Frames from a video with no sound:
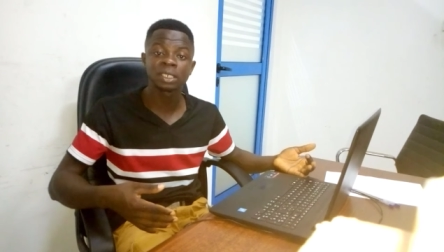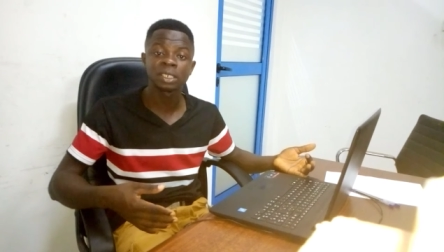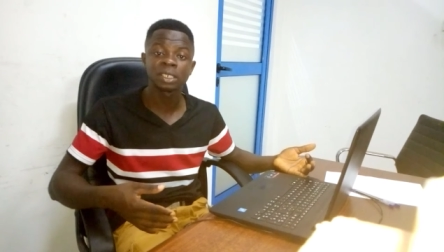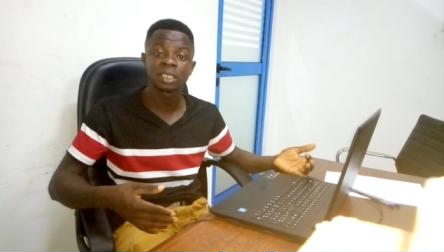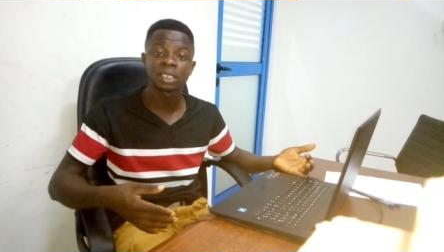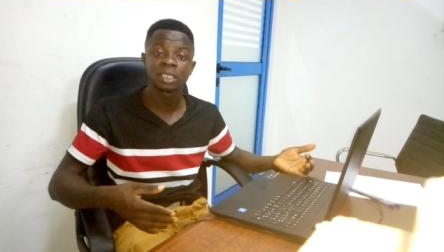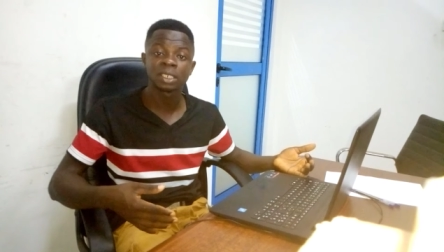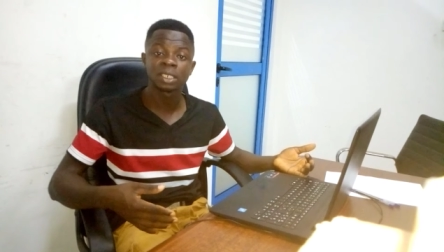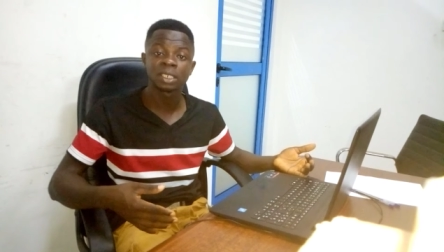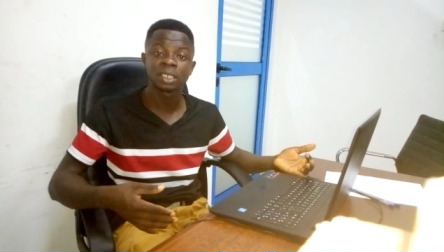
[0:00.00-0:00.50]

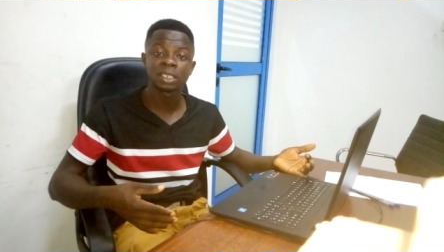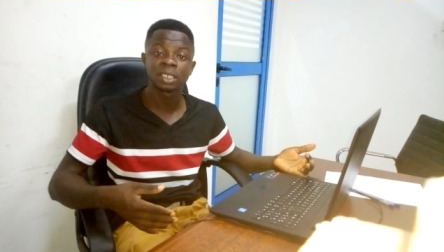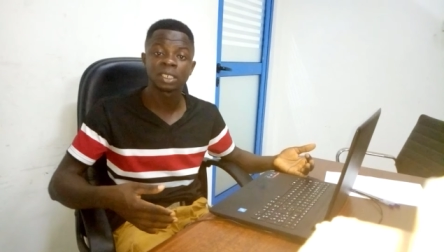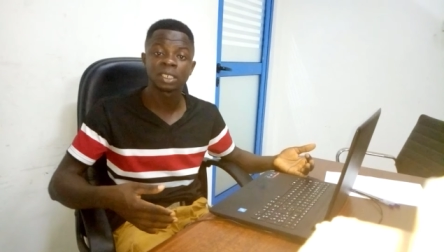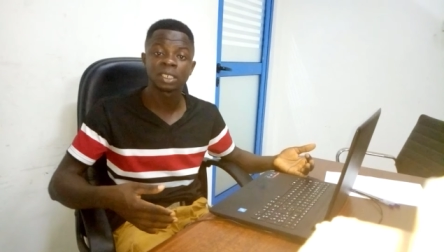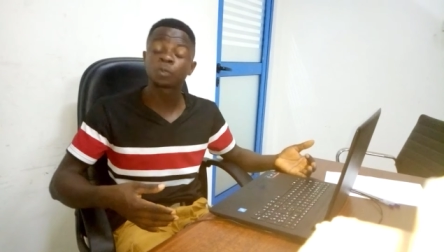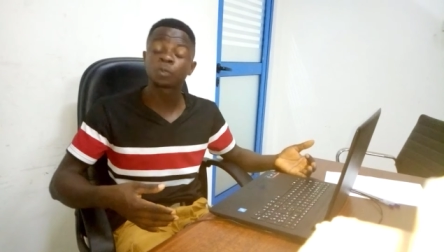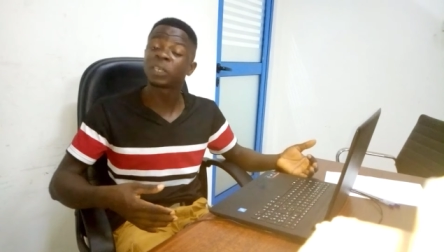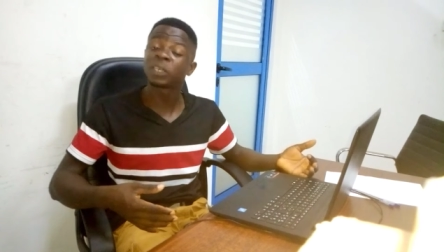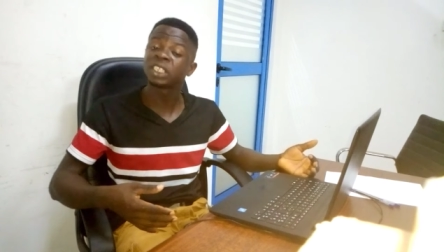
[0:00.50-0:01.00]
title.
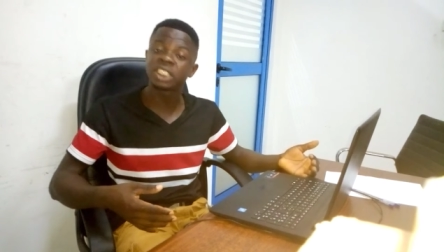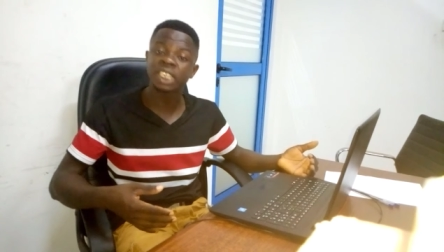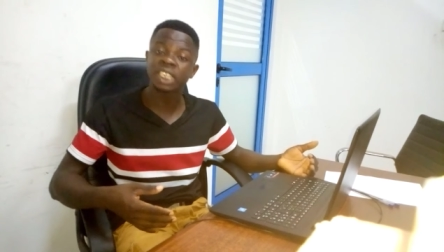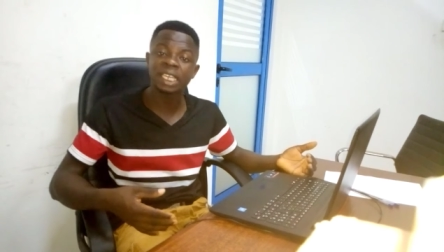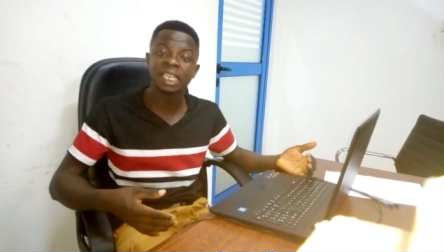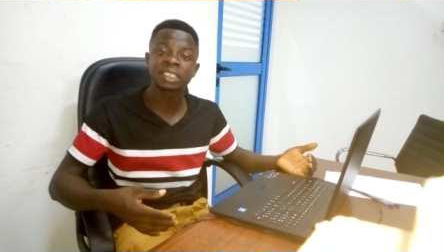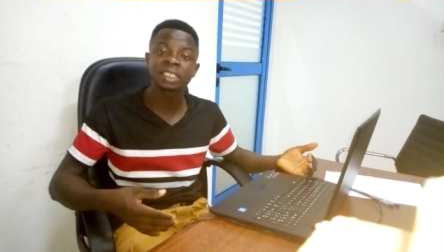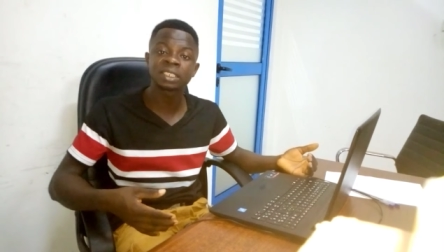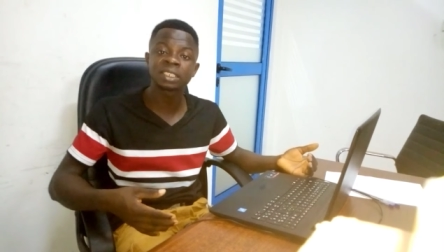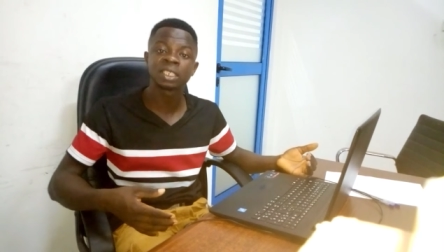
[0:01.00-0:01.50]

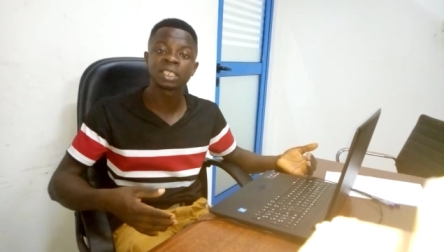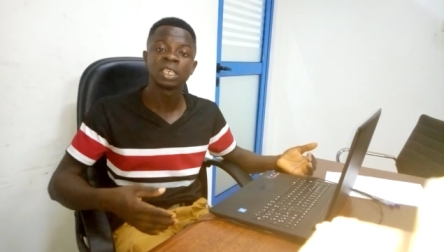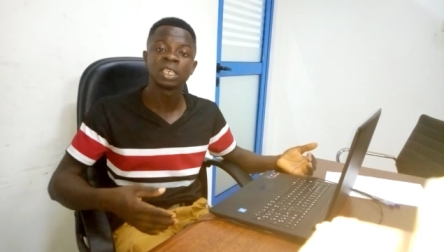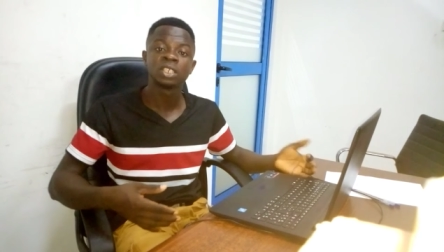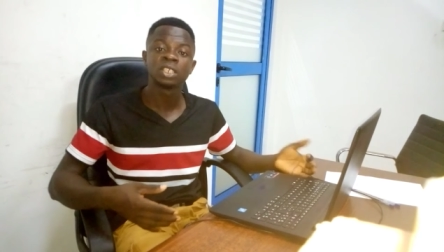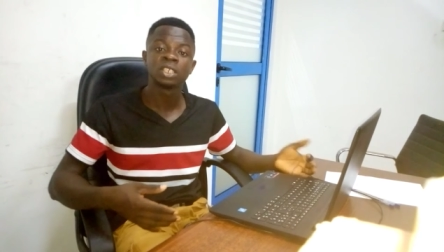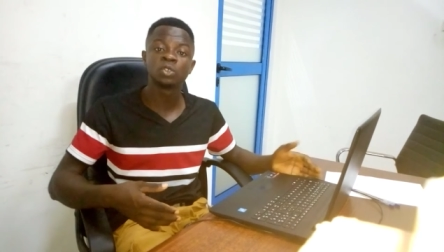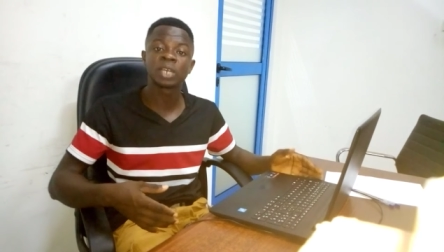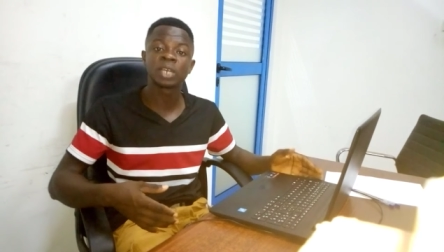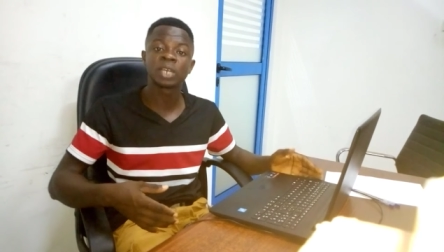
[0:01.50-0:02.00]
But
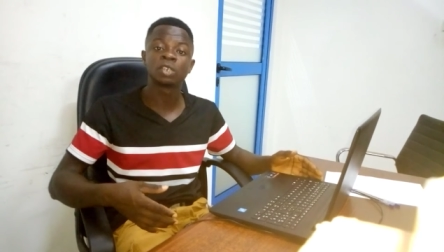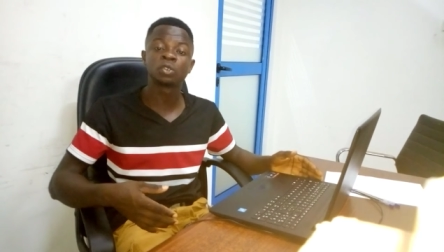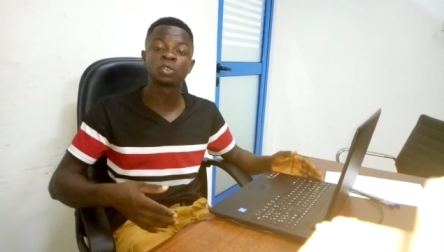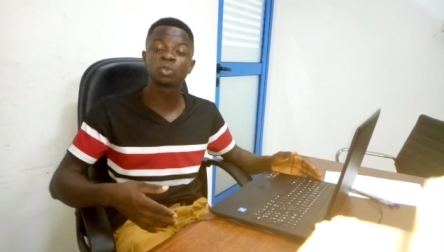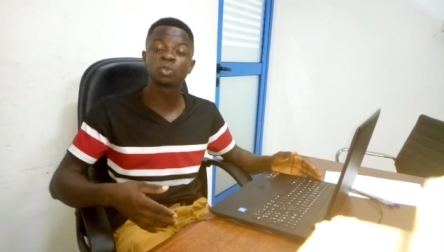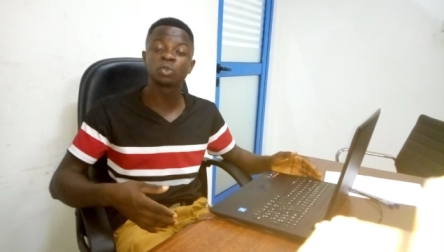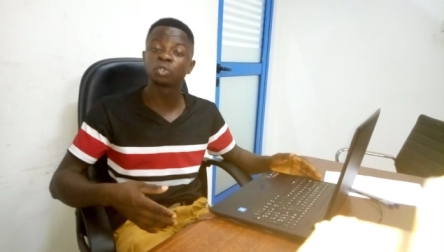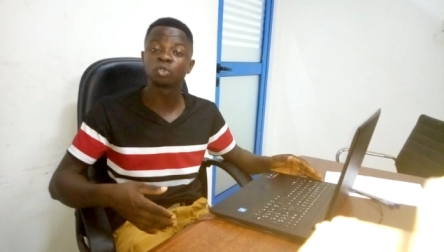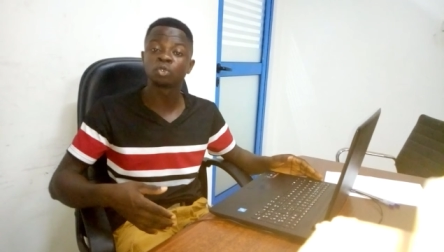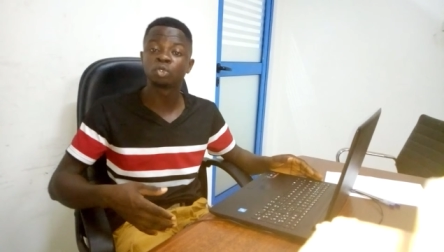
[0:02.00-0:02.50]
still,
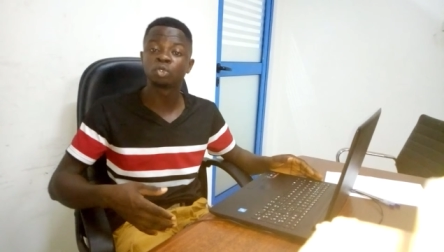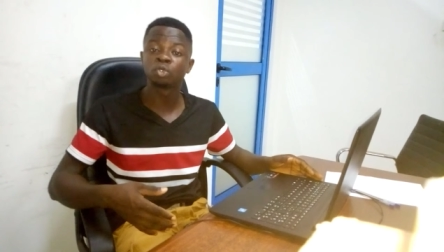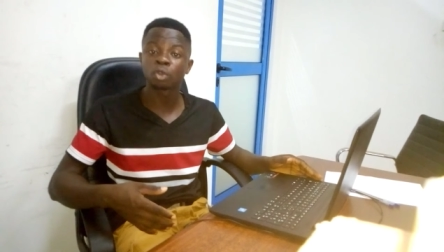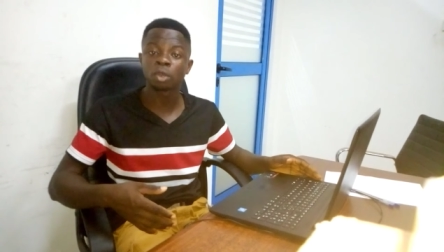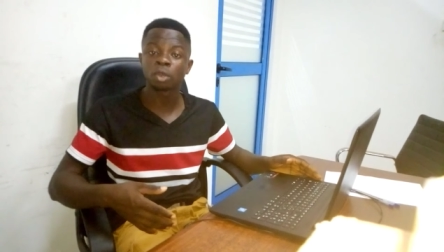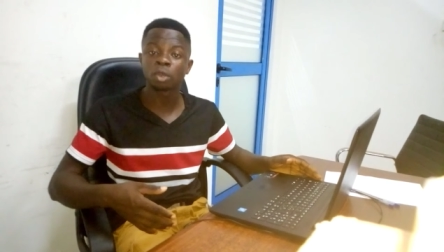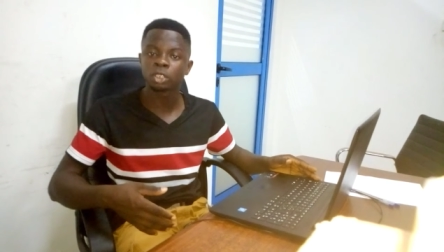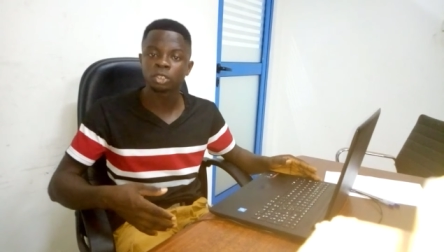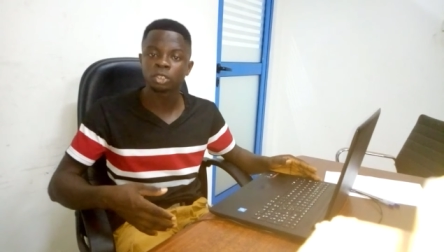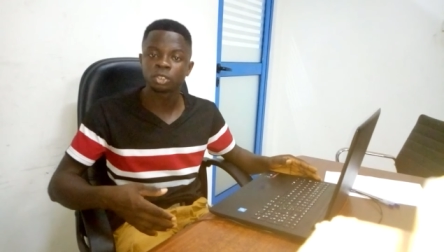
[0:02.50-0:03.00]
video was able
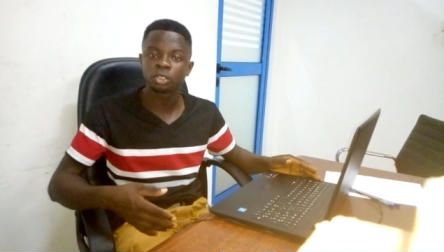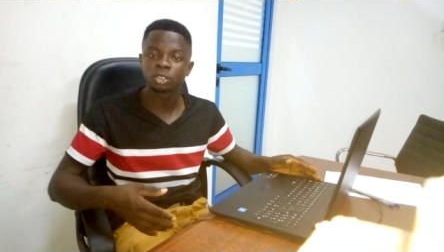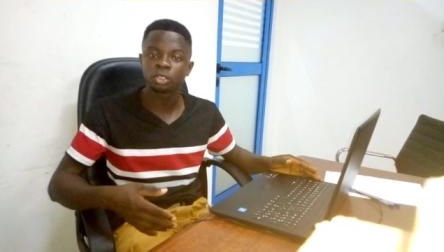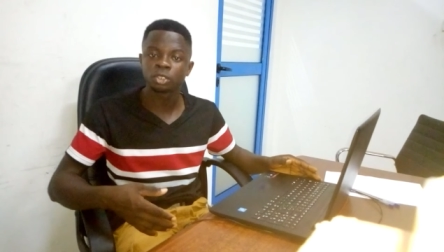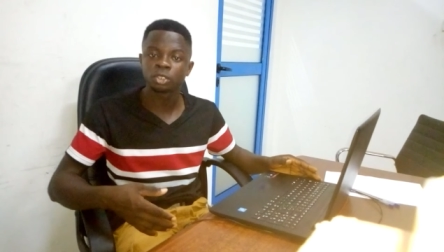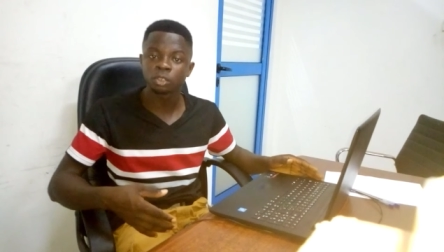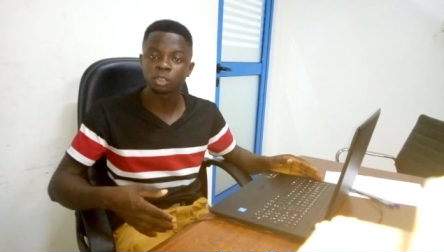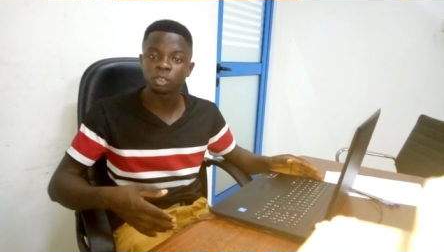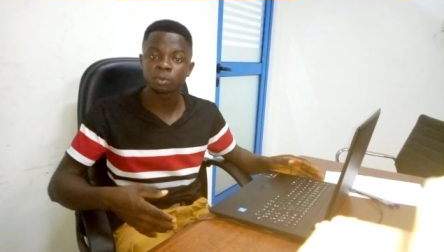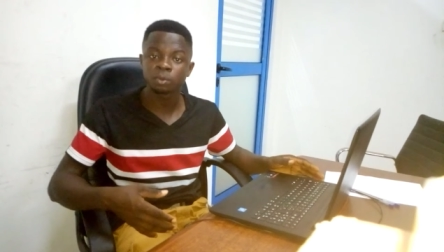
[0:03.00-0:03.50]
to
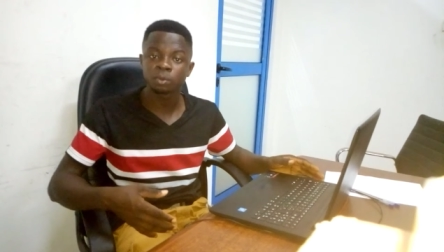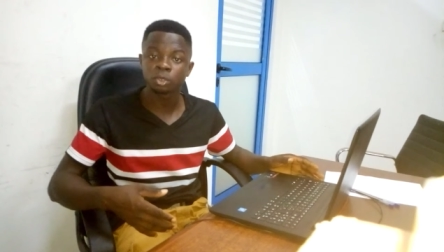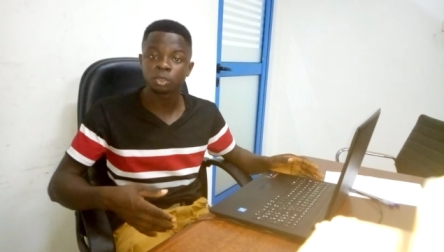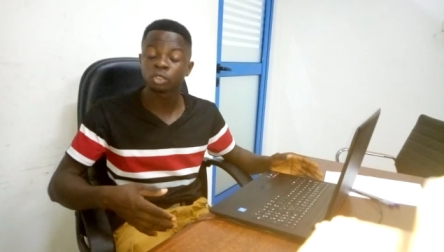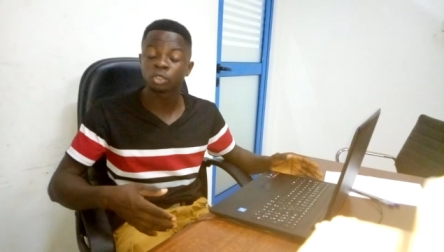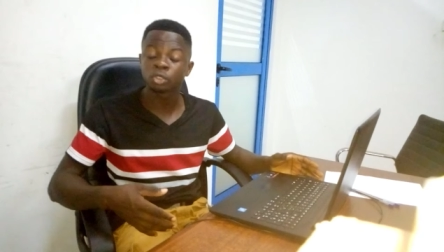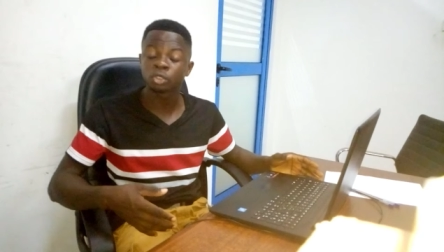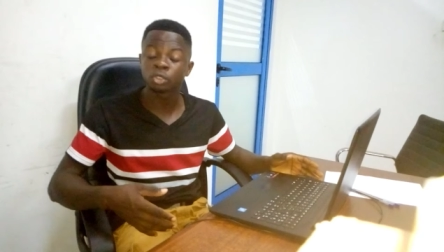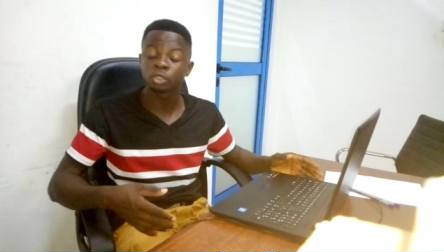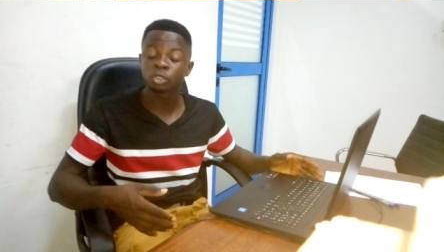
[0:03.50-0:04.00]
4,000 views.